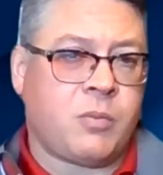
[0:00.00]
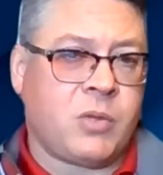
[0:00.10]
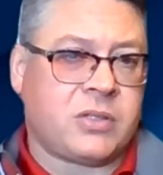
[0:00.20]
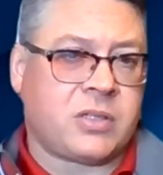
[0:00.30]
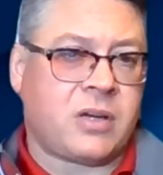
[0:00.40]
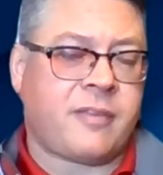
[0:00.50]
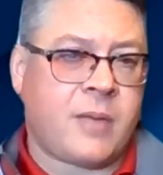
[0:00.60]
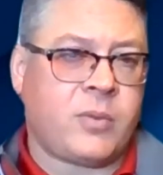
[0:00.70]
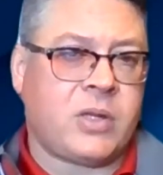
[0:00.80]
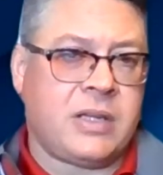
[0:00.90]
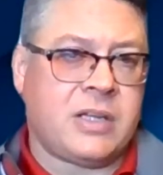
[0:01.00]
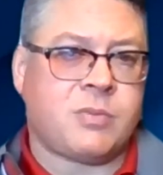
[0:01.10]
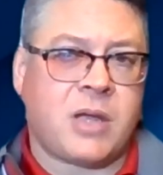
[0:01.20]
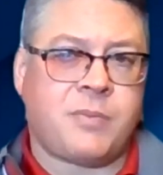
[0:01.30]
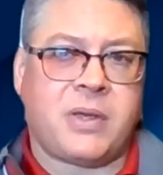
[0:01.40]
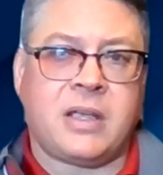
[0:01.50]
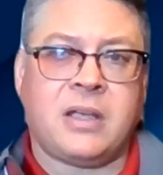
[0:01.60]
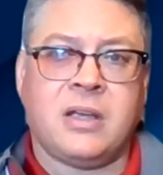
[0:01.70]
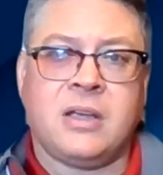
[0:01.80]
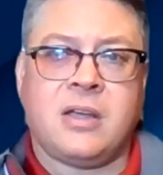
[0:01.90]
what military family needs might
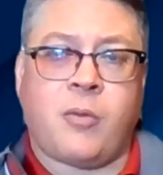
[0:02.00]
be.